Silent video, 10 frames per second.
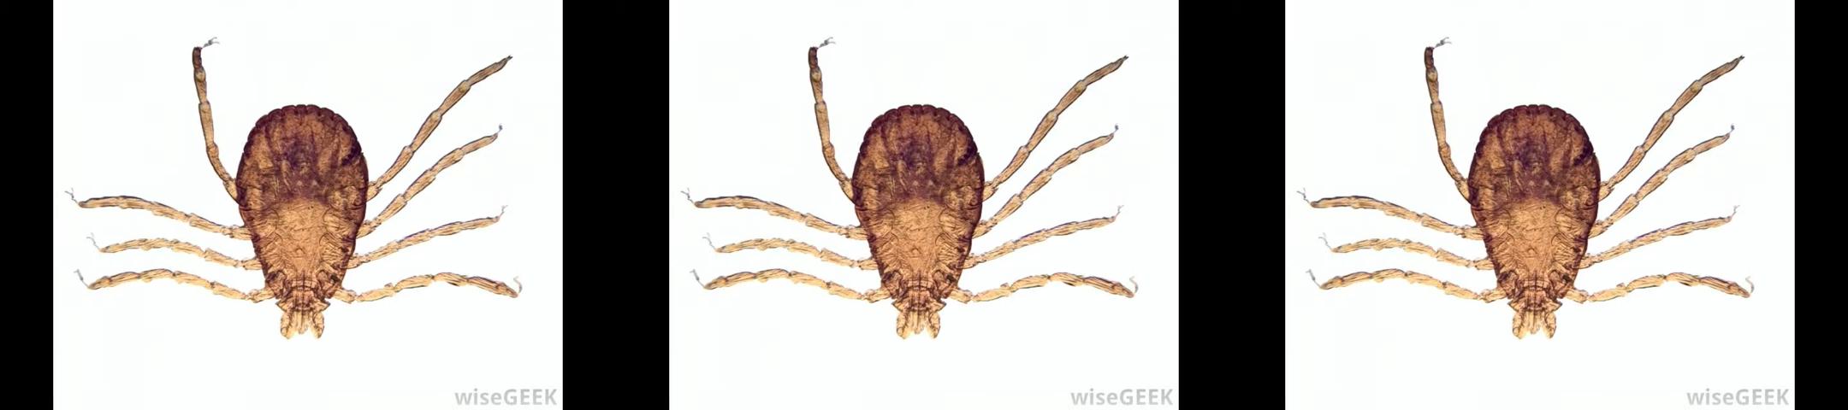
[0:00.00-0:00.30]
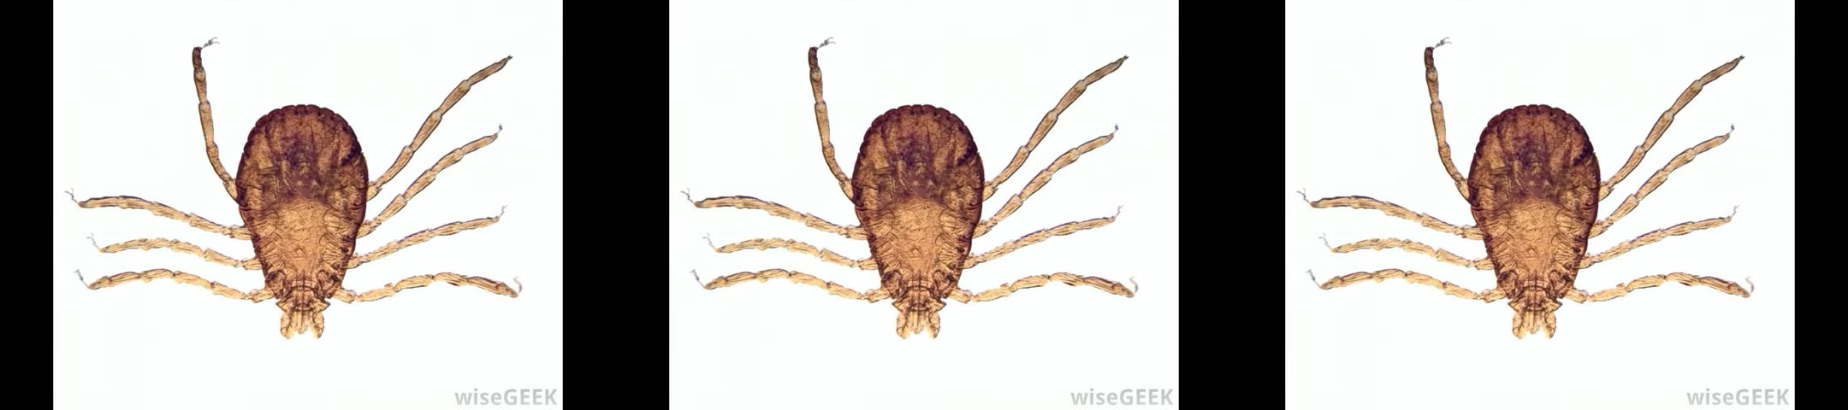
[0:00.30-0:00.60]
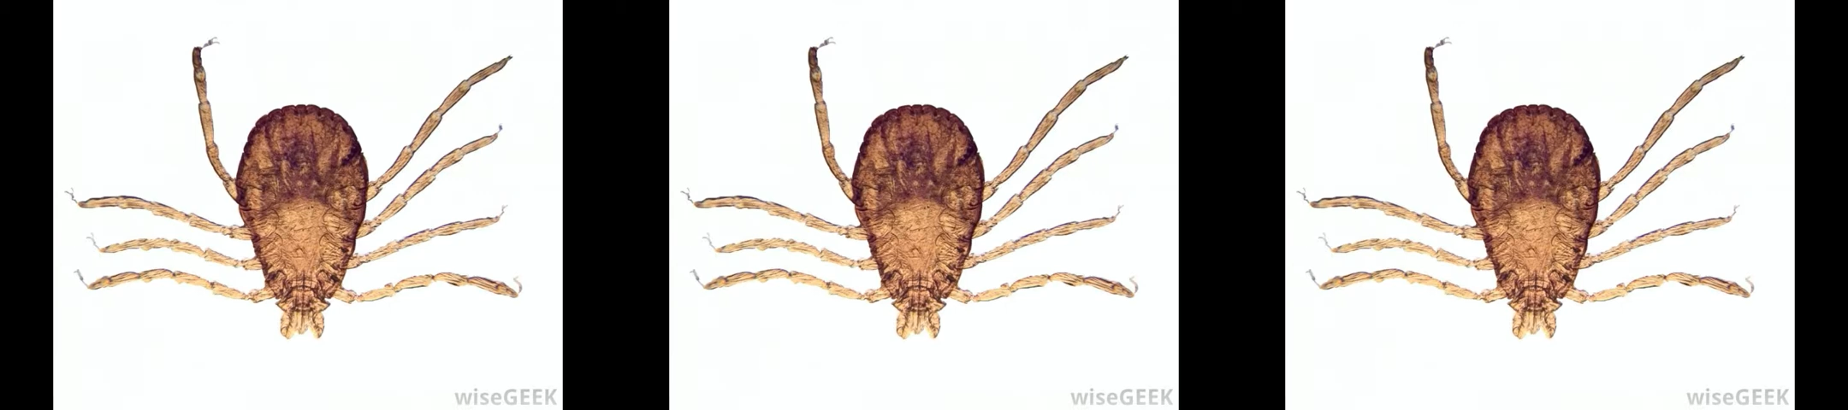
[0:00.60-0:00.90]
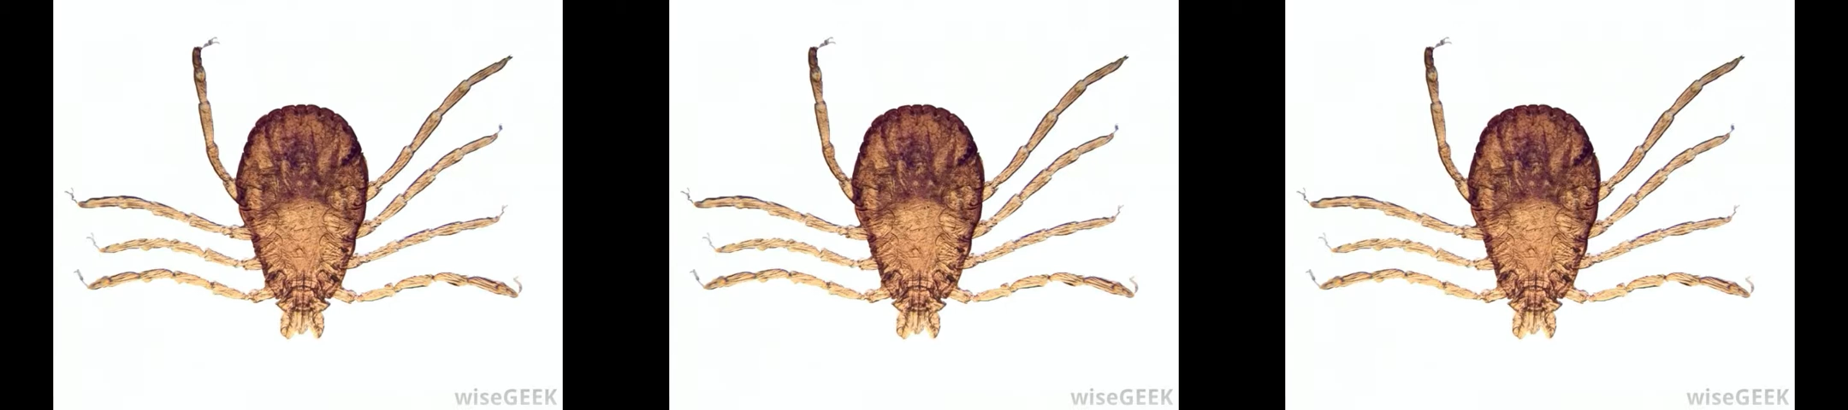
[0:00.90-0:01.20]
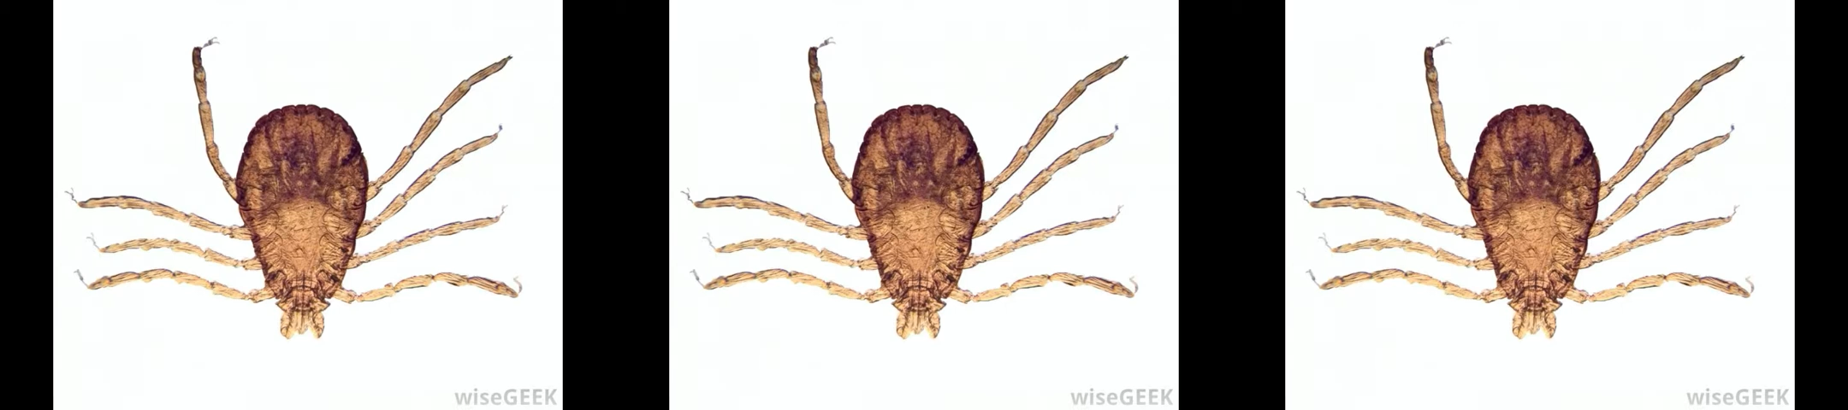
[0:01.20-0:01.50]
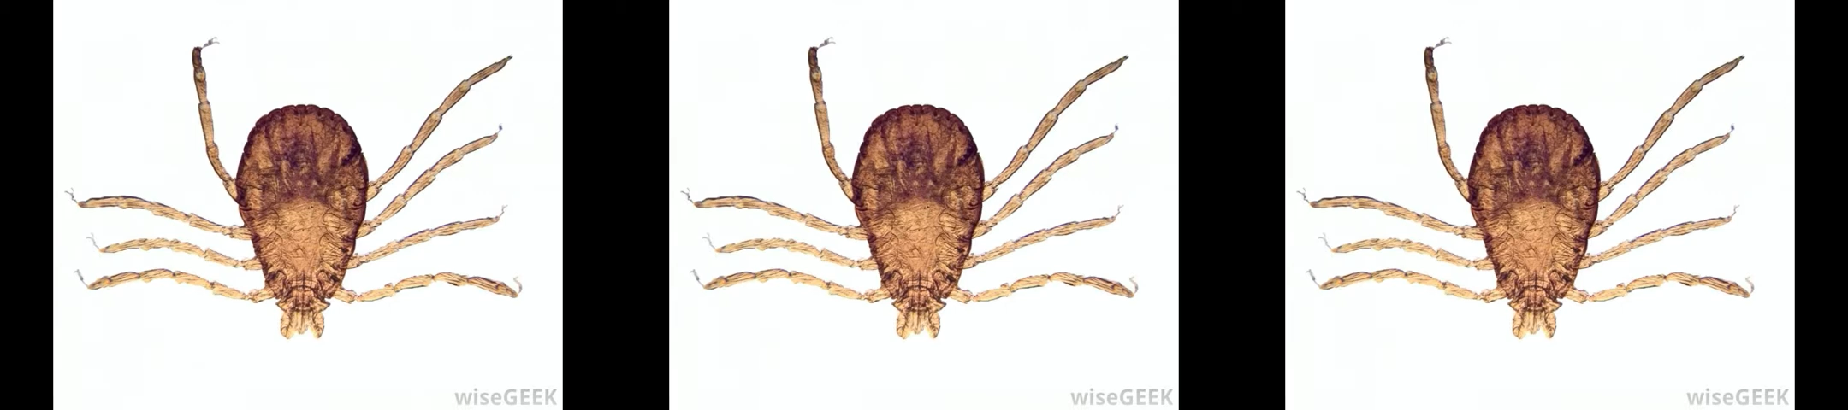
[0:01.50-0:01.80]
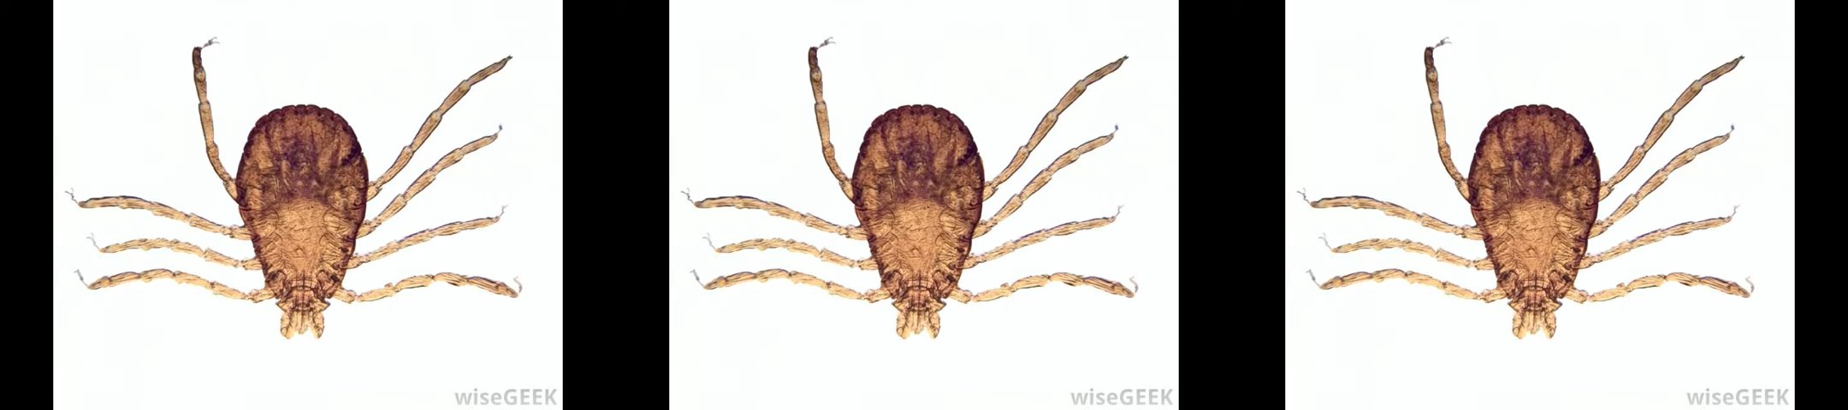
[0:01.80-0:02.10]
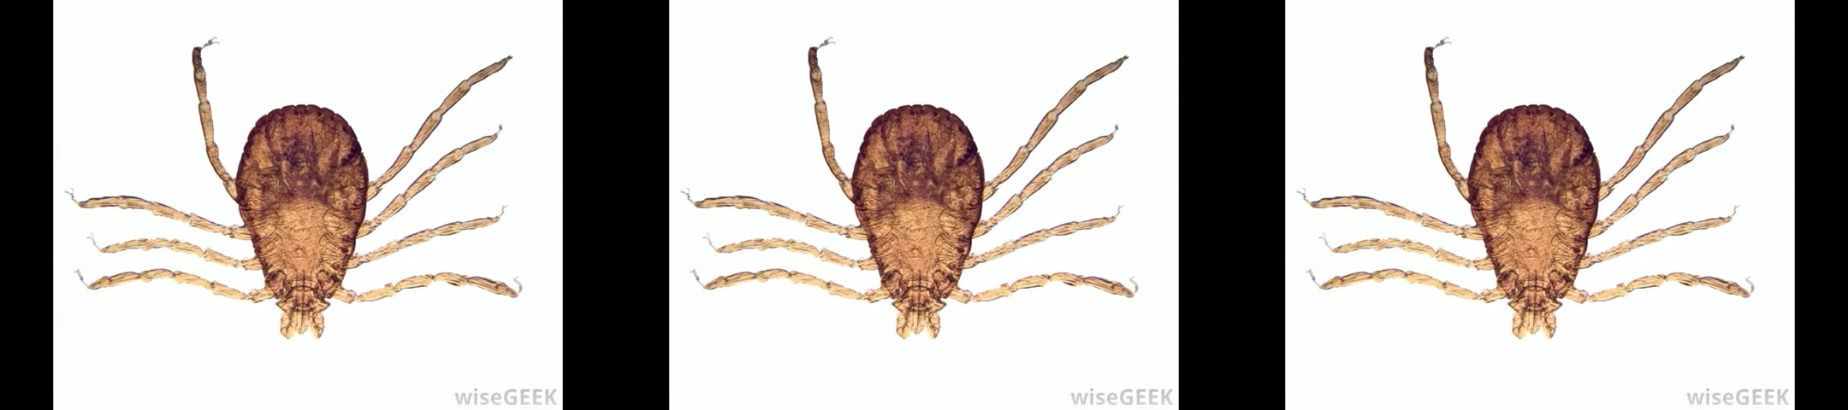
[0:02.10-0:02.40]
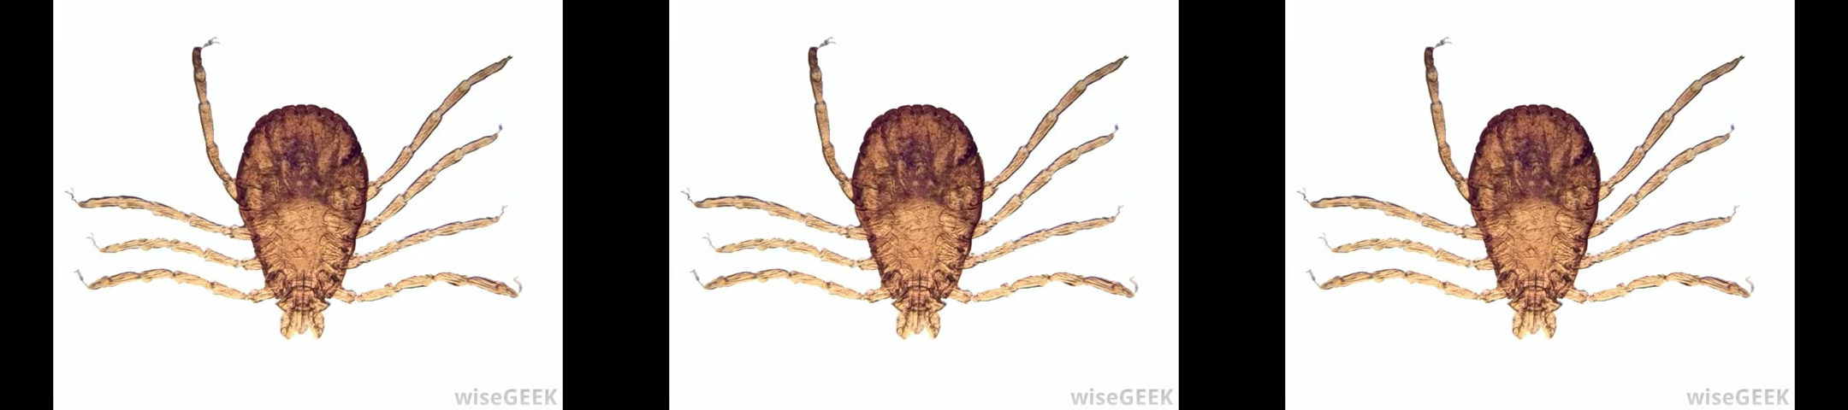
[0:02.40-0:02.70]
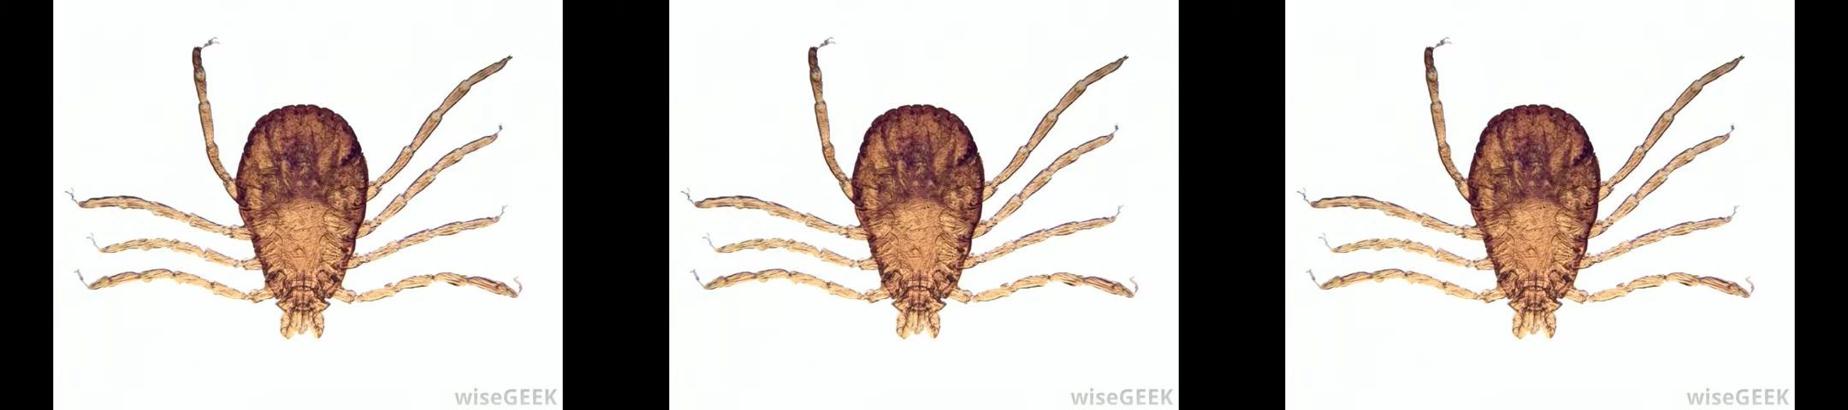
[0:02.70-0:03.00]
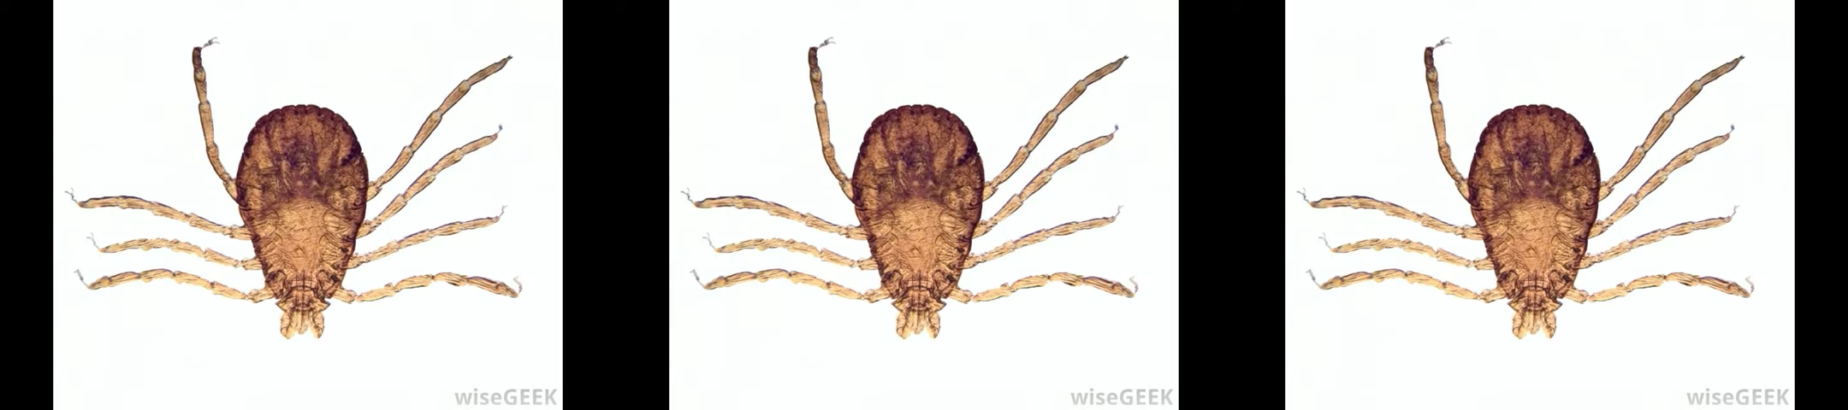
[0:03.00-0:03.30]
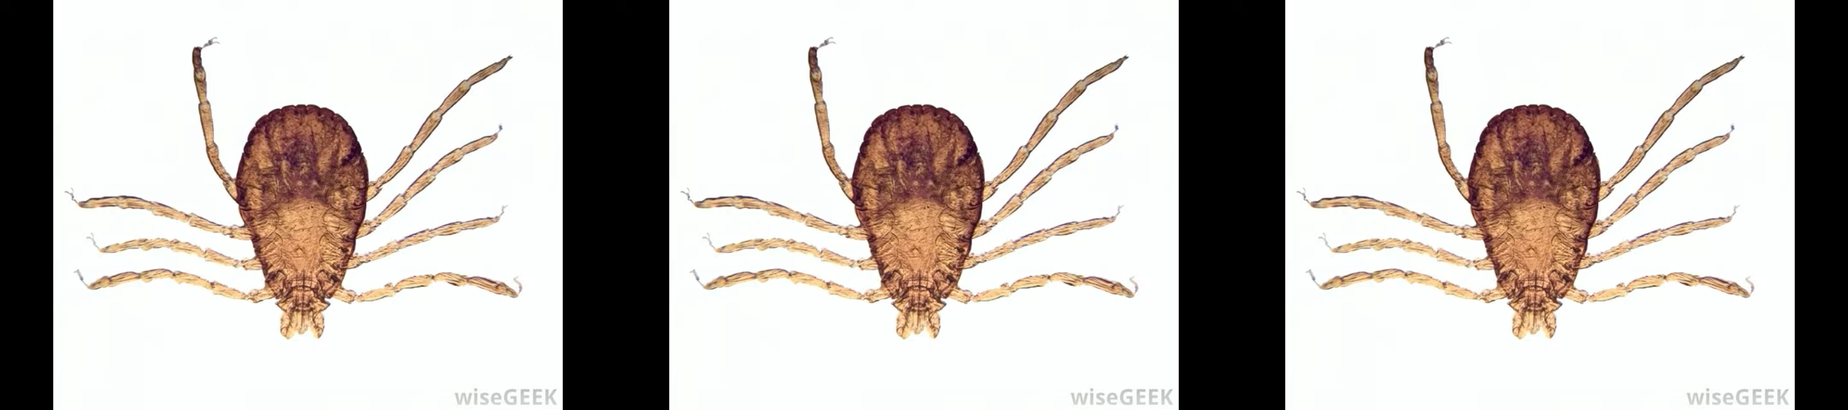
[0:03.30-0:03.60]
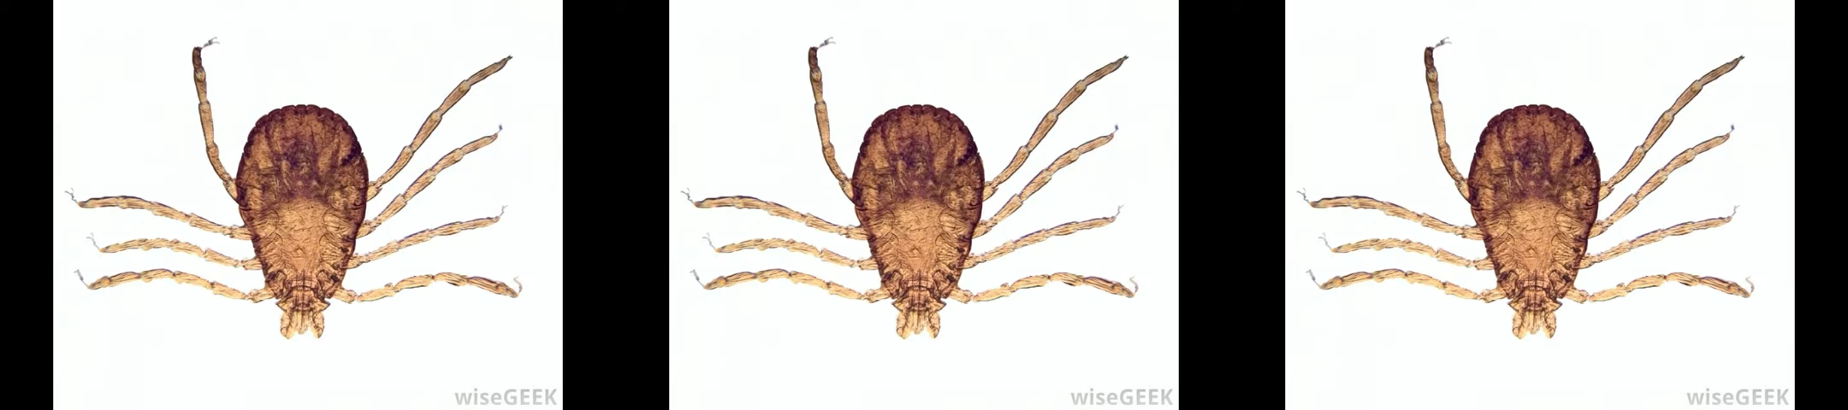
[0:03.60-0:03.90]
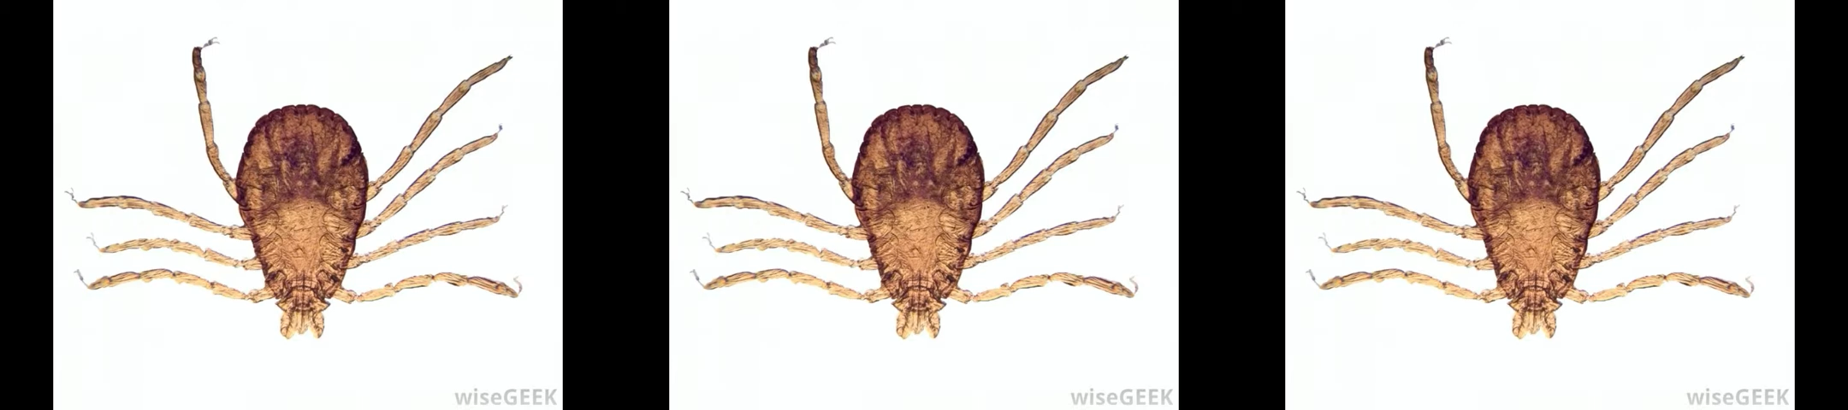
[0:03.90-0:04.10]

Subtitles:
[unreadable: no face in view]